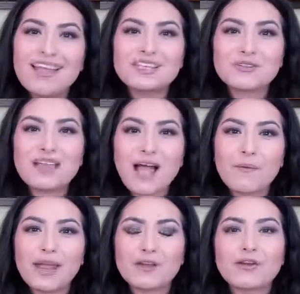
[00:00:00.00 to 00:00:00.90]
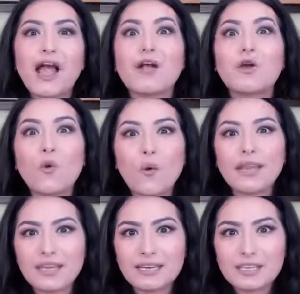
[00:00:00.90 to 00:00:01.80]
So that way you're not going
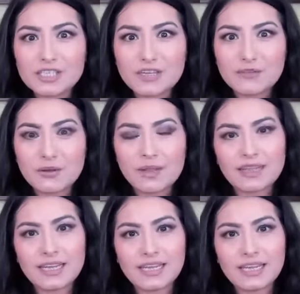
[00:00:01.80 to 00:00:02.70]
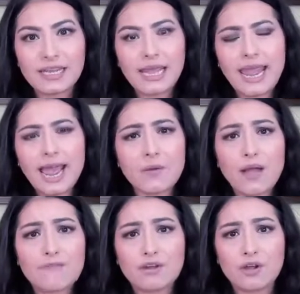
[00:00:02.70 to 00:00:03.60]
in an interview and thinking, hey, I don't
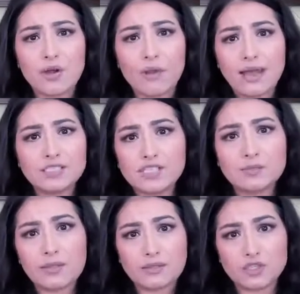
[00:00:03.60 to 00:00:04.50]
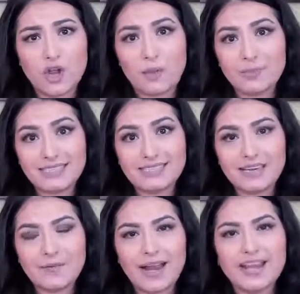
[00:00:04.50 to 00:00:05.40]
have a goal. I just want the job. That's
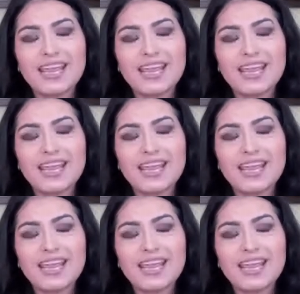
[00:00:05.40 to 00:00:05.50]
it, right?